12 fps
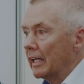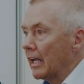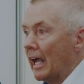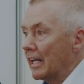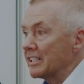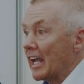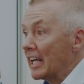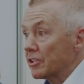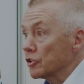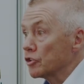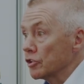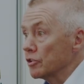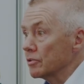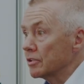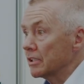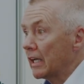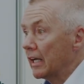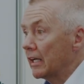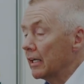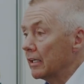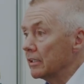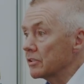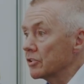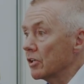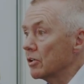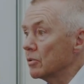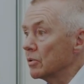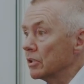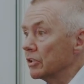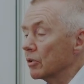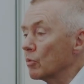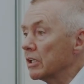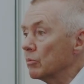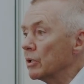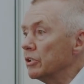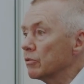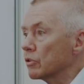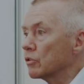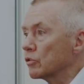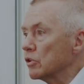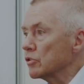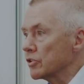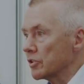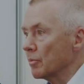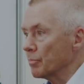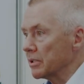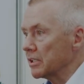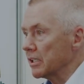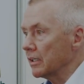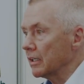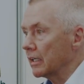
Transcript: attitude. So when you recruit somebody,